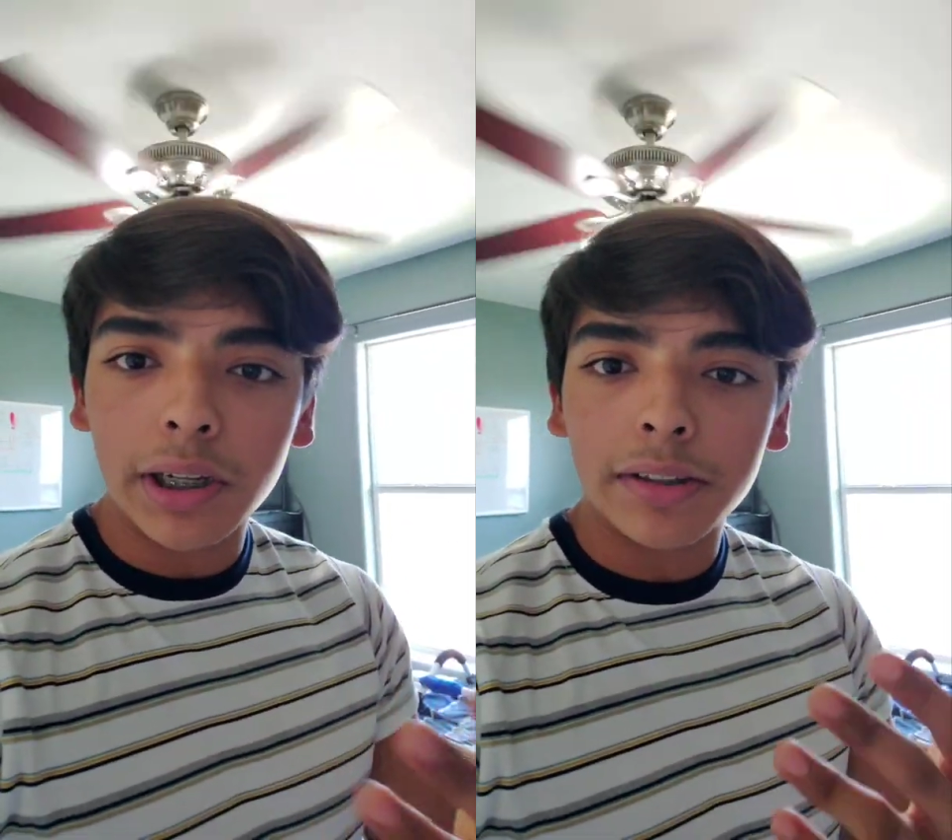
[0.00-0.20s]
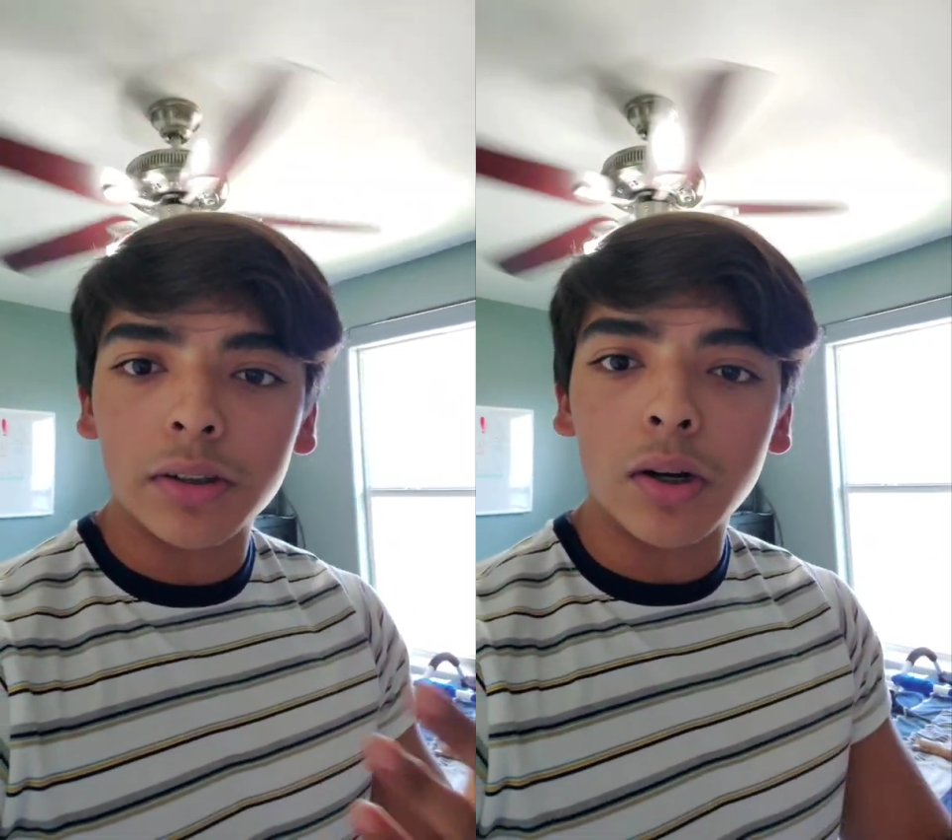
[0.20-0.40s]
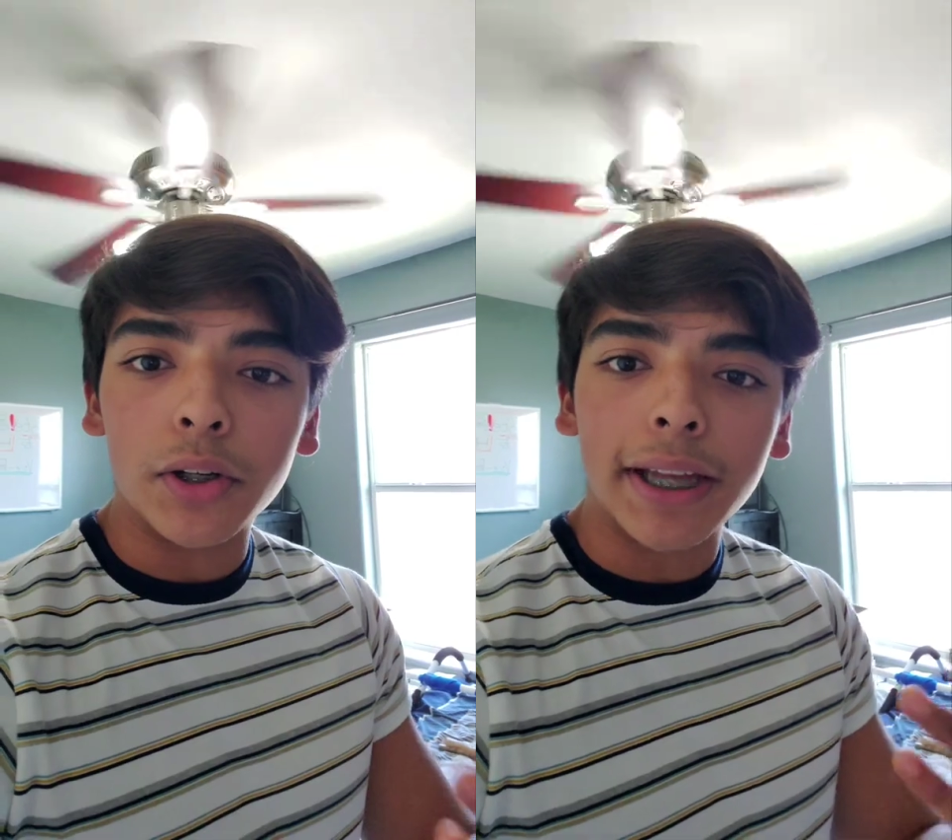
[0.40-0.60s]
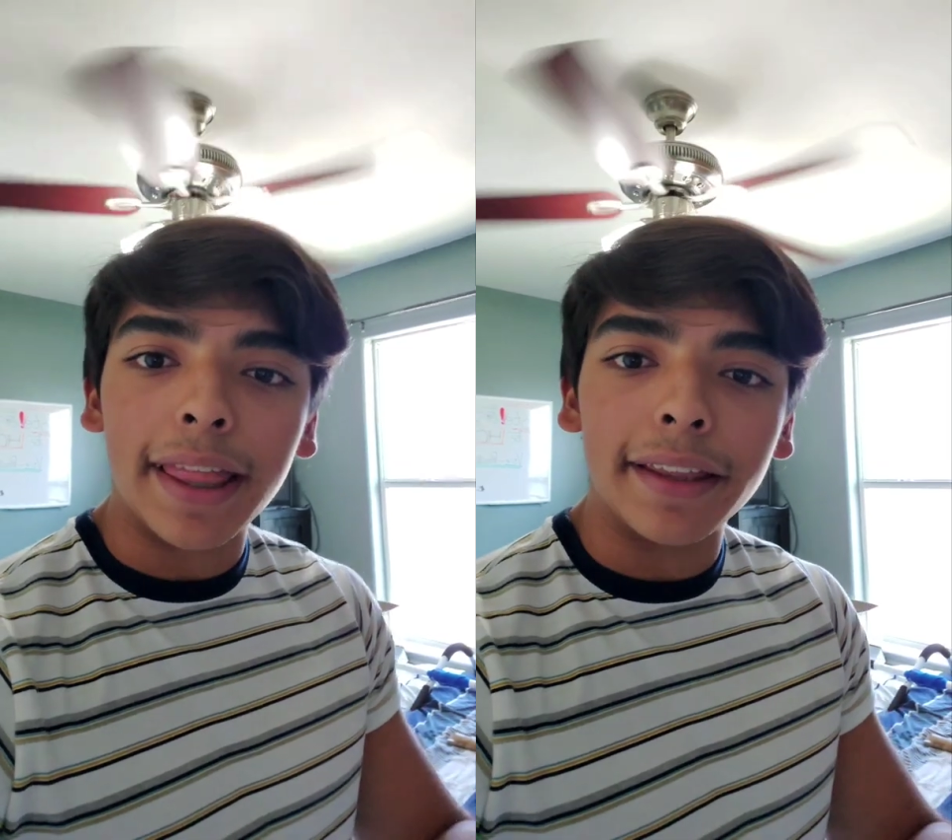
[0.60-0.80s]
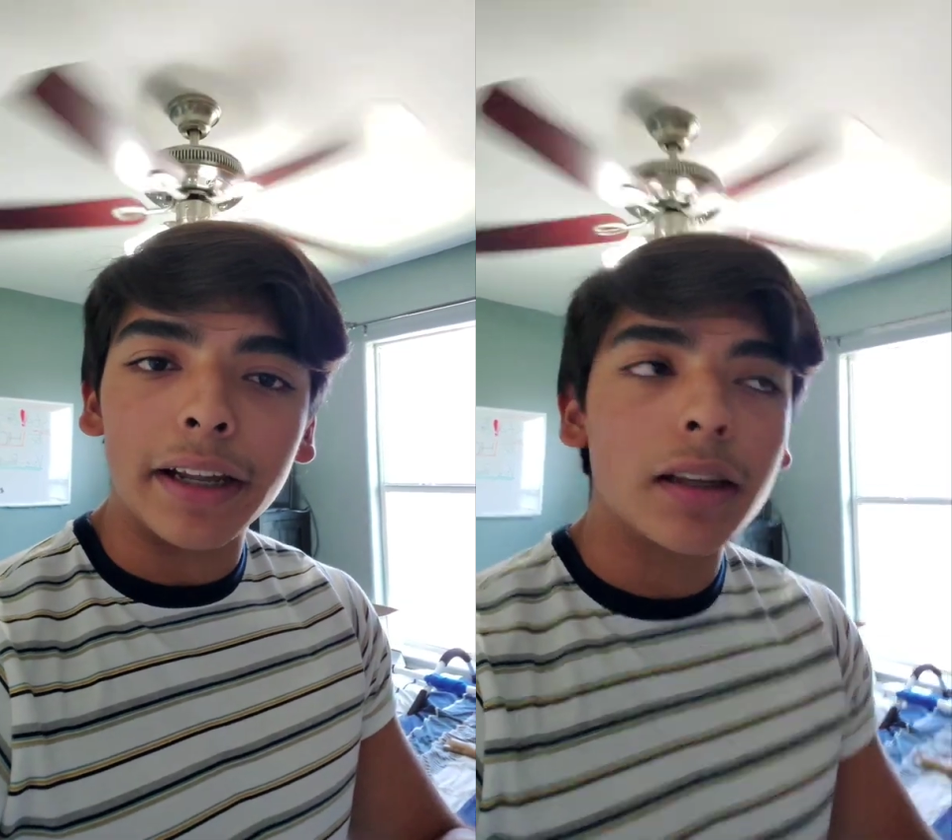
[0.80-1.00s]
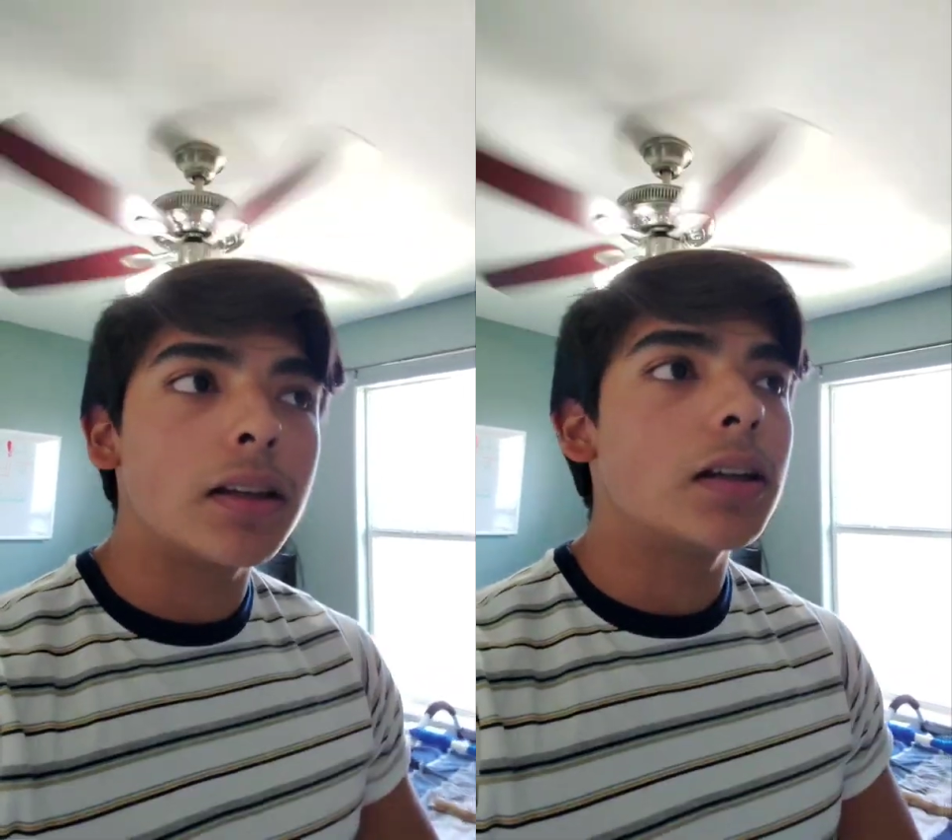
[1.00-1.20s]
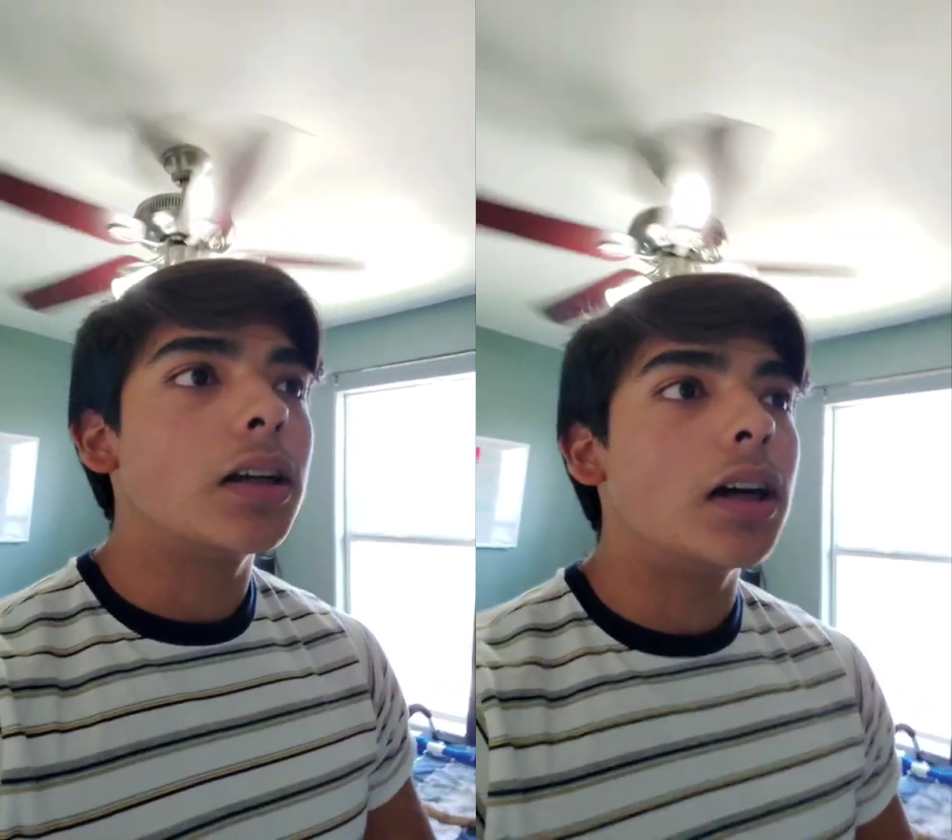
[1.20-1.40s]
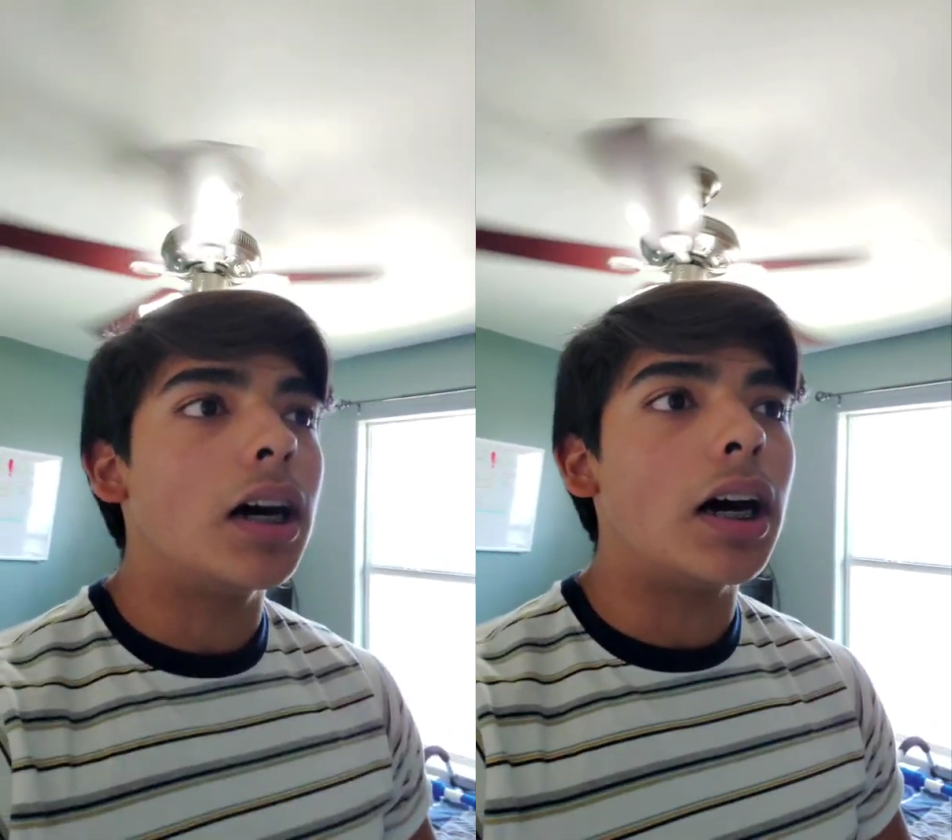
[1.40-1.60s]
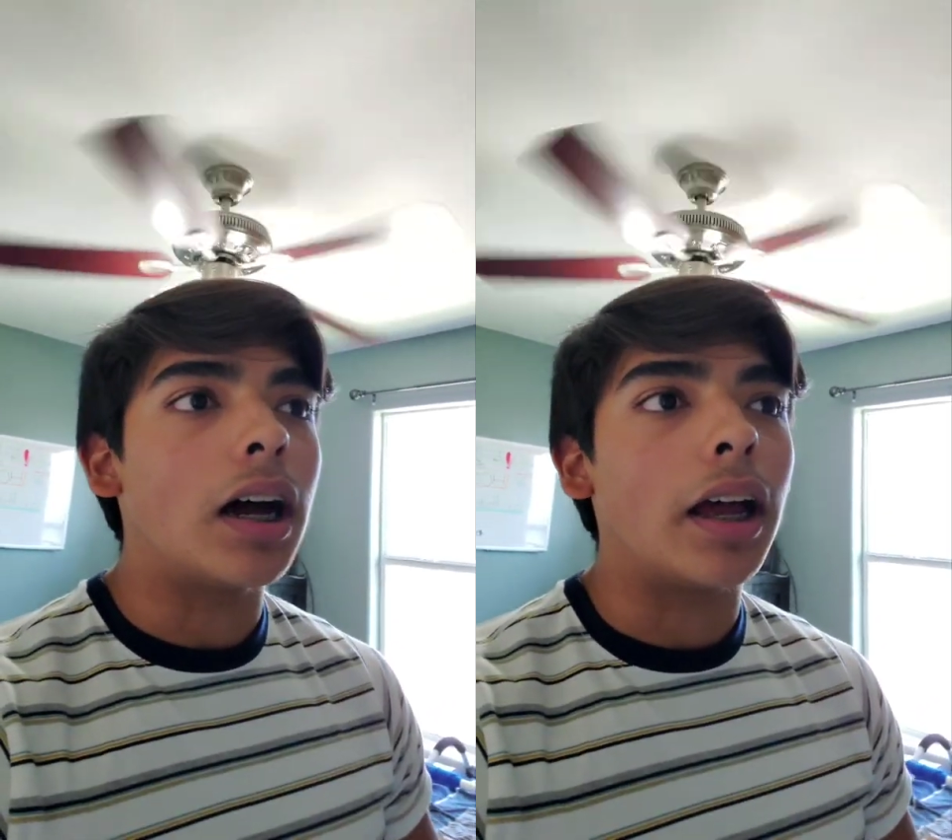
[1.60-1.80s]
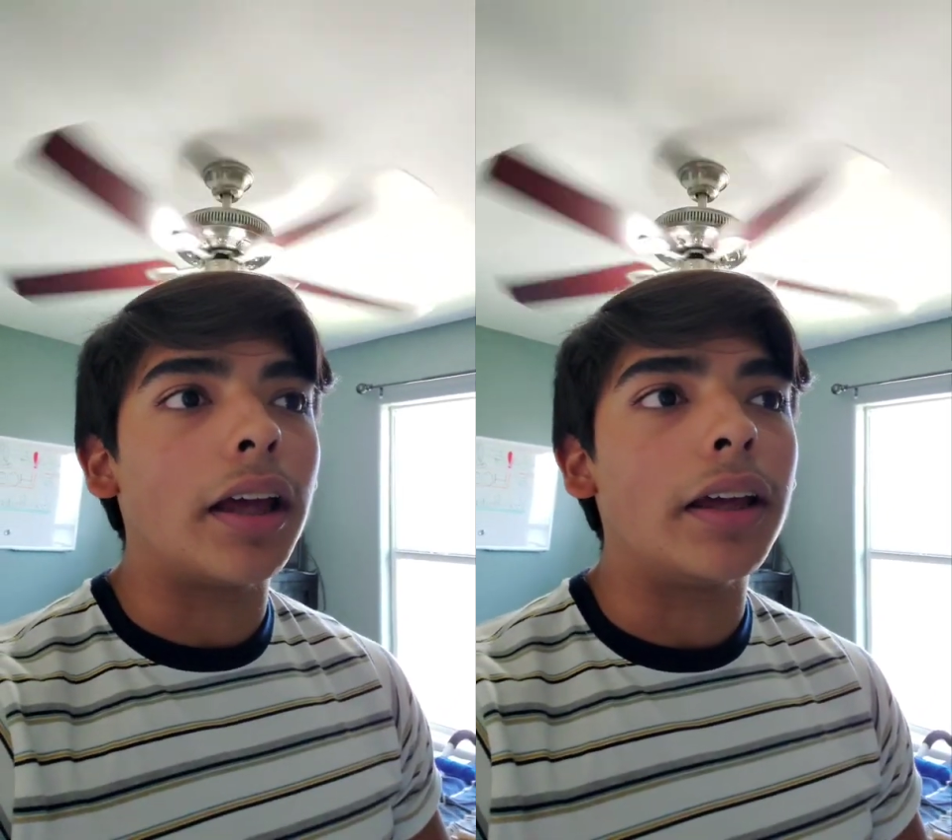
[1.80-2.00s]
get to know your candidate,
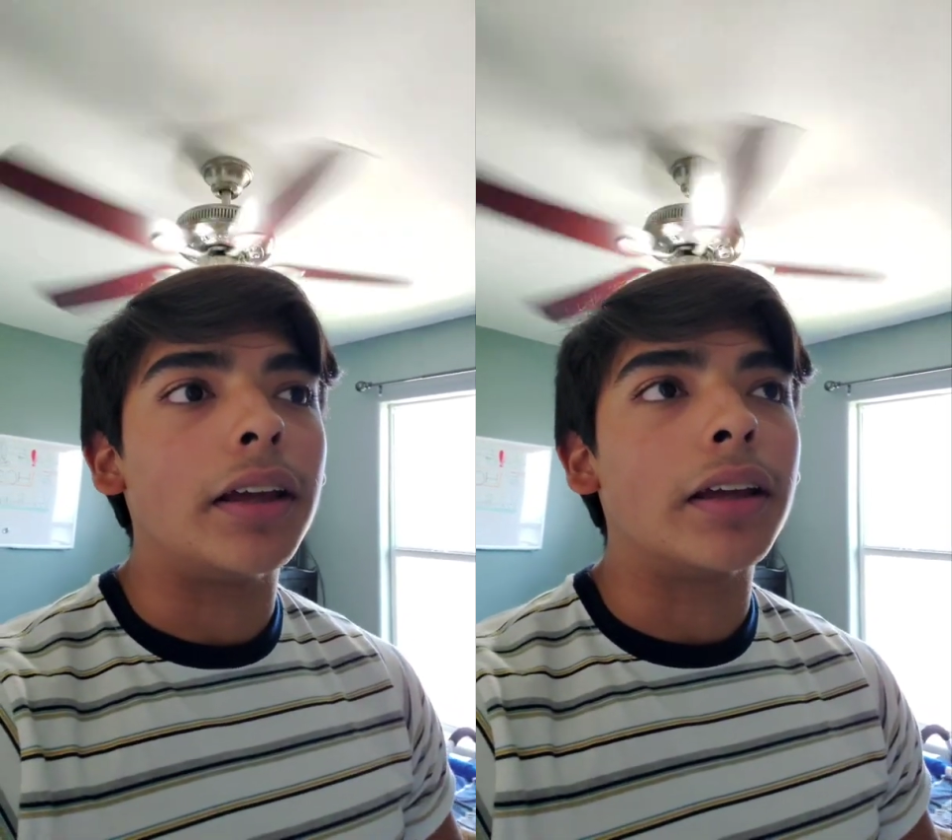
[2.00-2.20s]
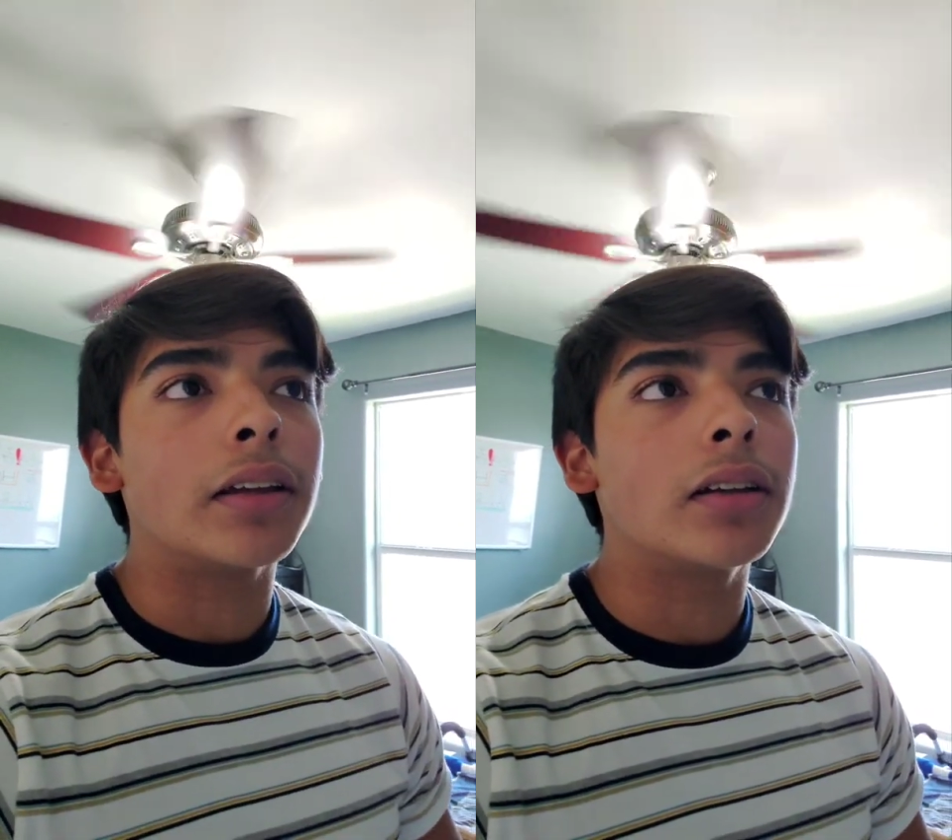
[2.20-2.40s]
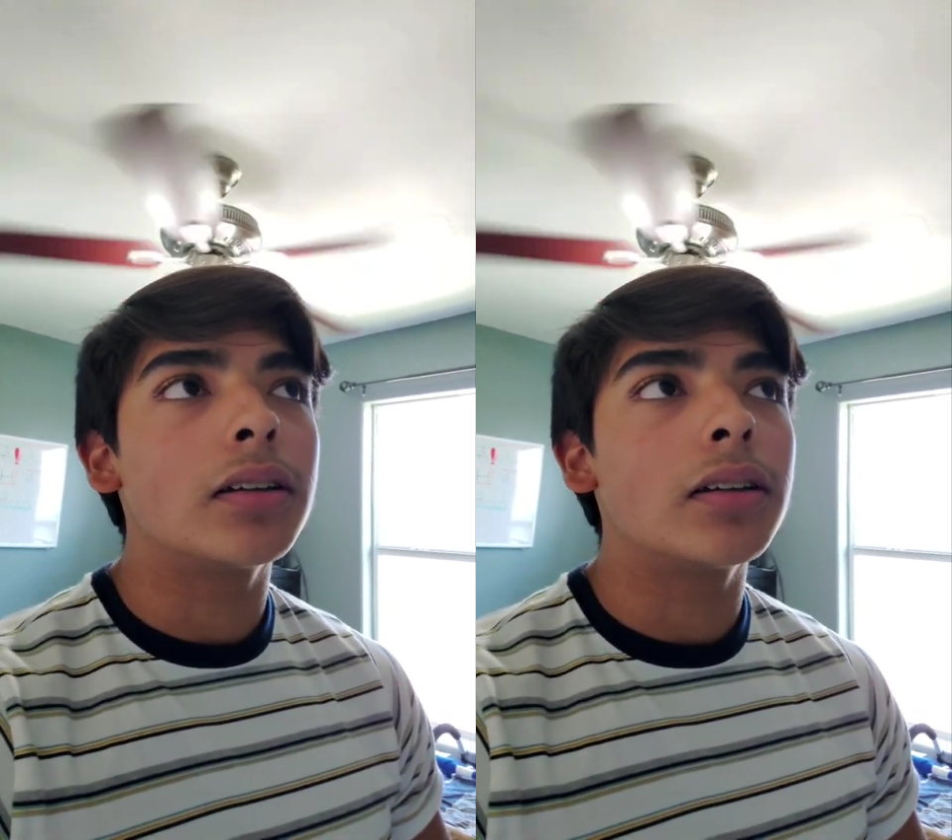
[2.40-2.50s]
I